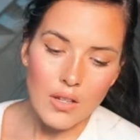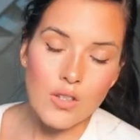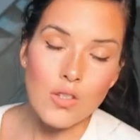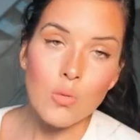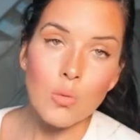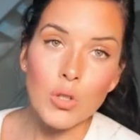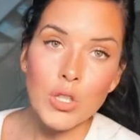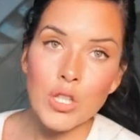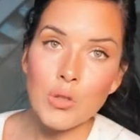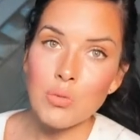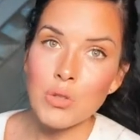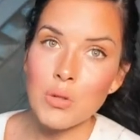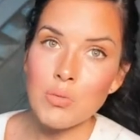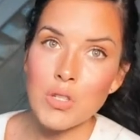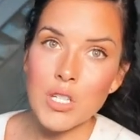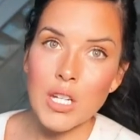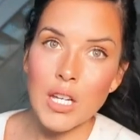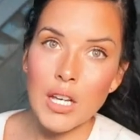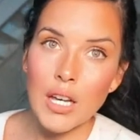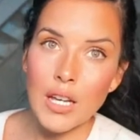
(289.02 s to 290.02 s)
So we'll keep you
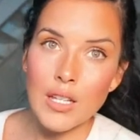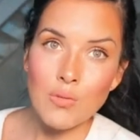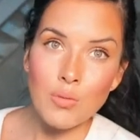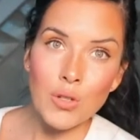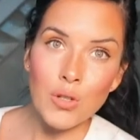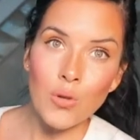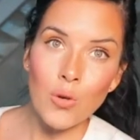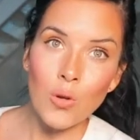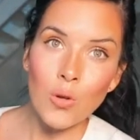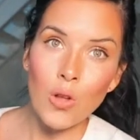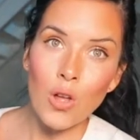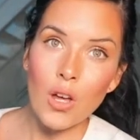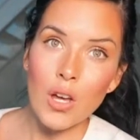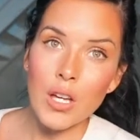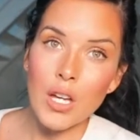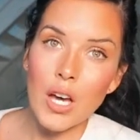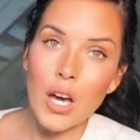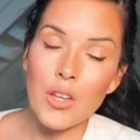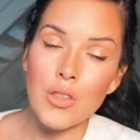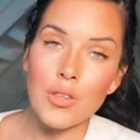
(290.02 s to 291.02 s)
up to date as we go
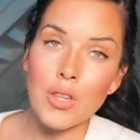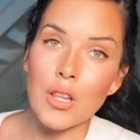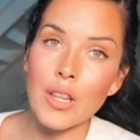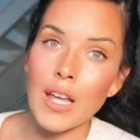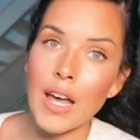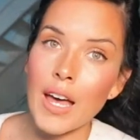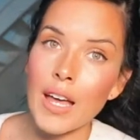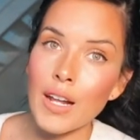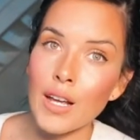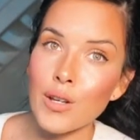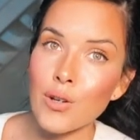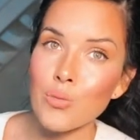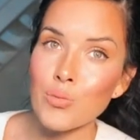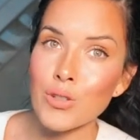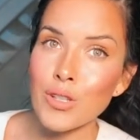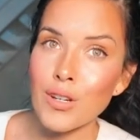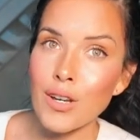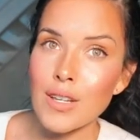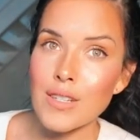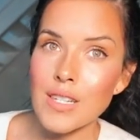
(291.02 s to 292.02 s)
along. Other than that, I
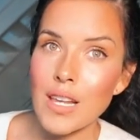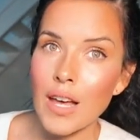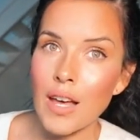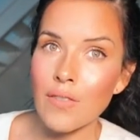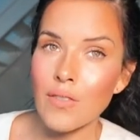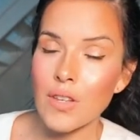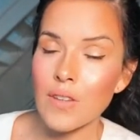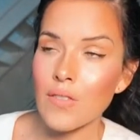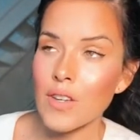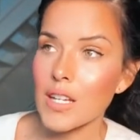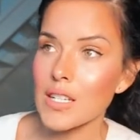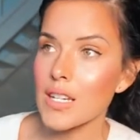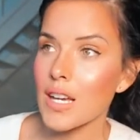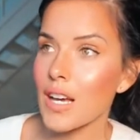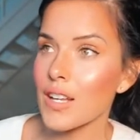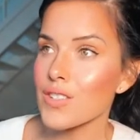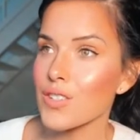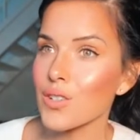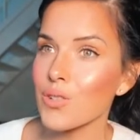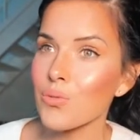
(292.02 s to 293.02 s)
hope you guys have a
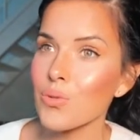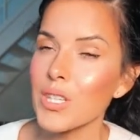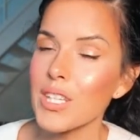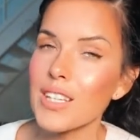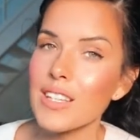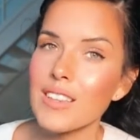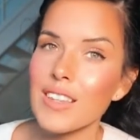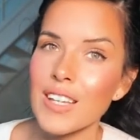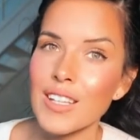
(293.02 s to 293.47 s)
fantastic week.